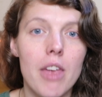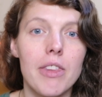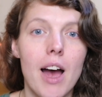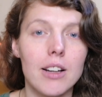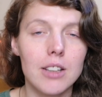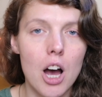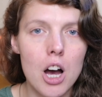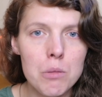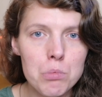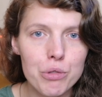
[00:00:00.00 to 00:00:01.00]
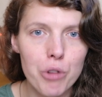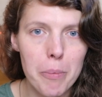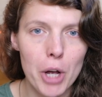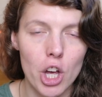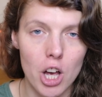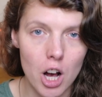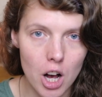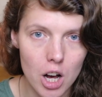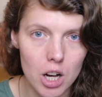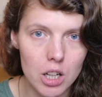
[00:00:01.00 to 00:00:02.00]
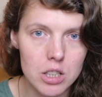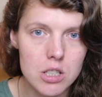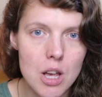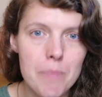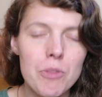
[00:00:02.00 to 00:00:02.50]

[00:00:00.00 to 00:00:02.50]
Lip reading: that comes from her heart.